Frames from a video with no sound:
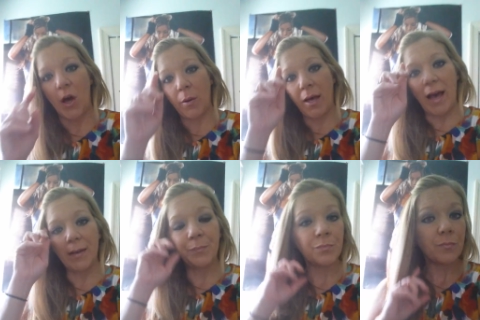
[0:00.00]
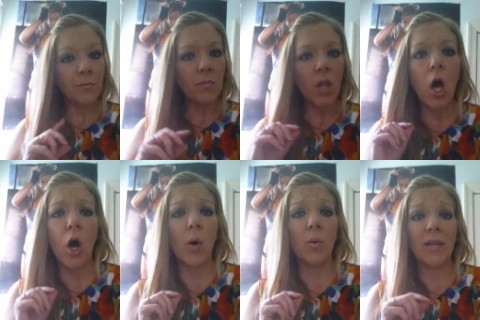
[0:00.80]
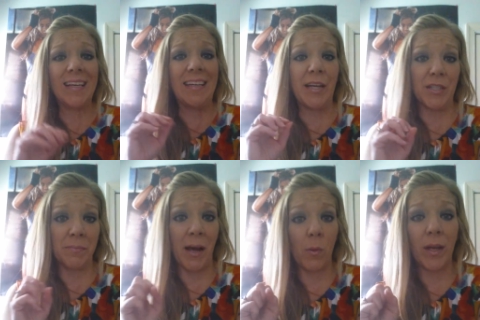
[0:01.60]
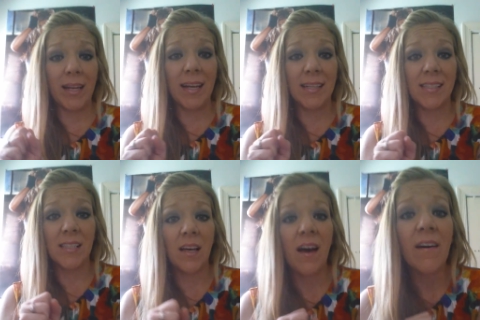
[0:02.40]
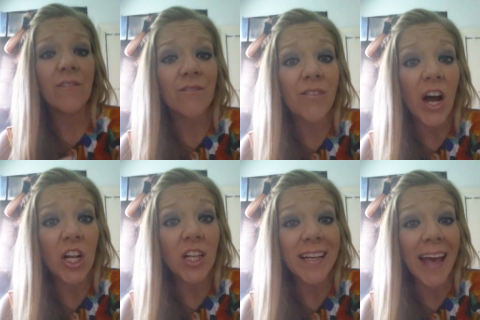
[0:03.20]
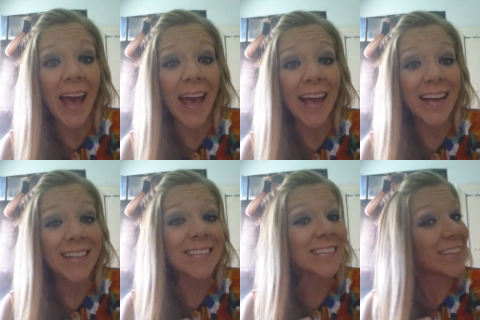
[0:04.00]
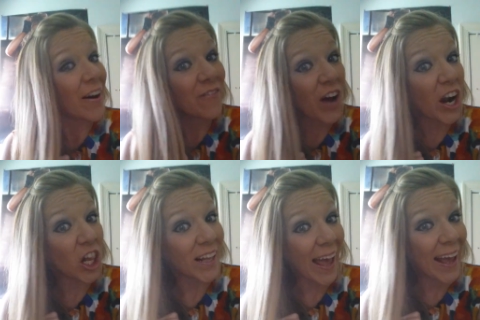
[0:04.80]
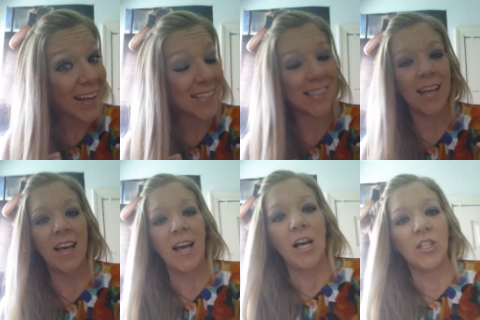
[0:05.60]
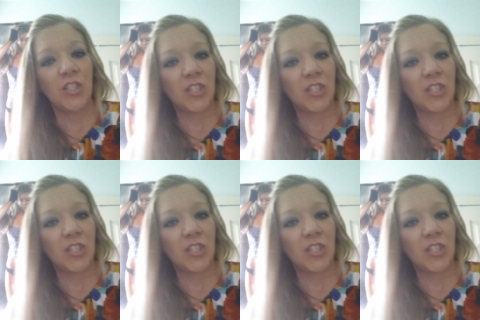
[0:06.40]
Okay? Oh, and here's my weakness, funnel cakes, funnel cakes.